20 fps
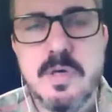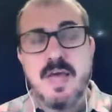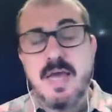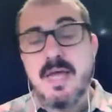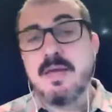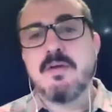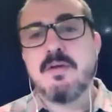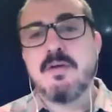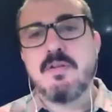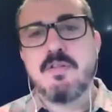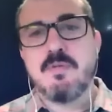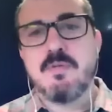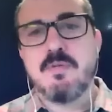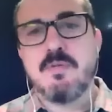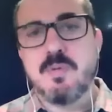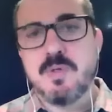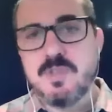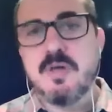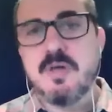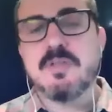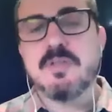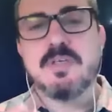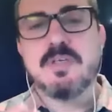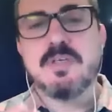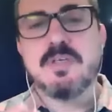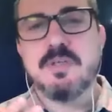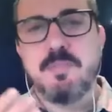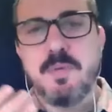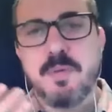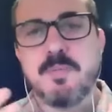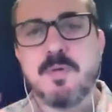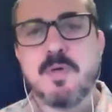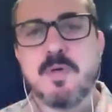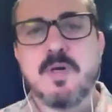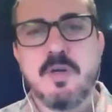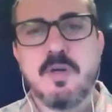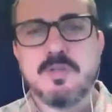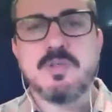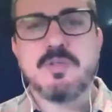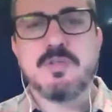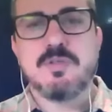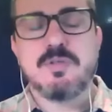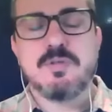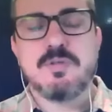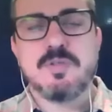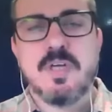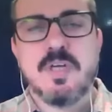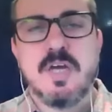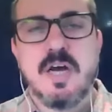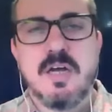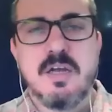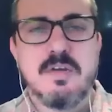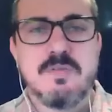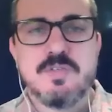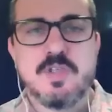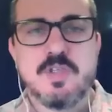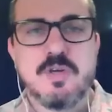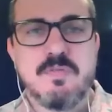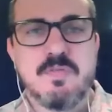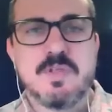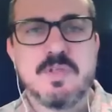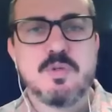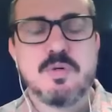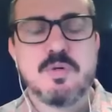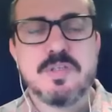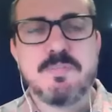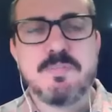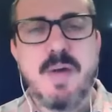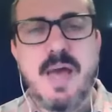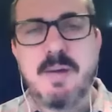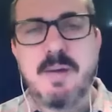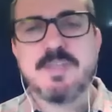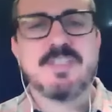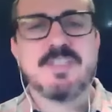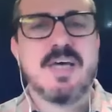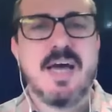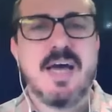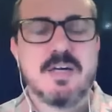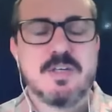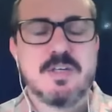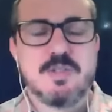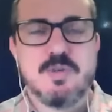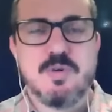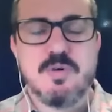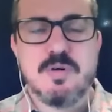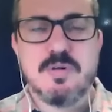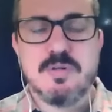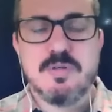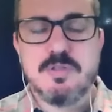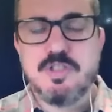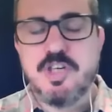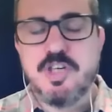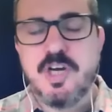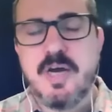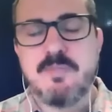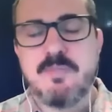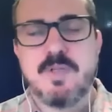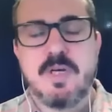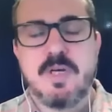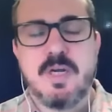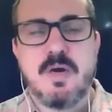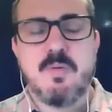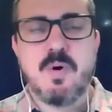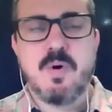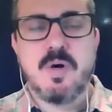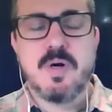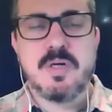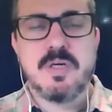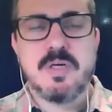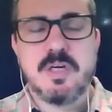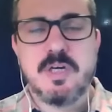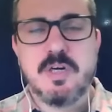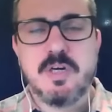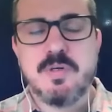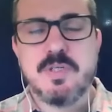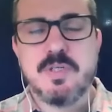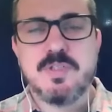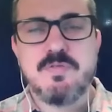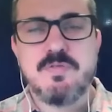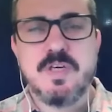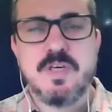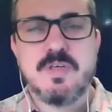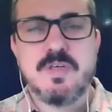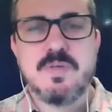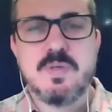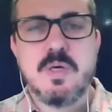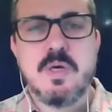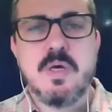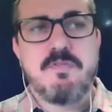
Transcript: then the result is that people can also do denial of service or spam attacks or jam the network and increase fees.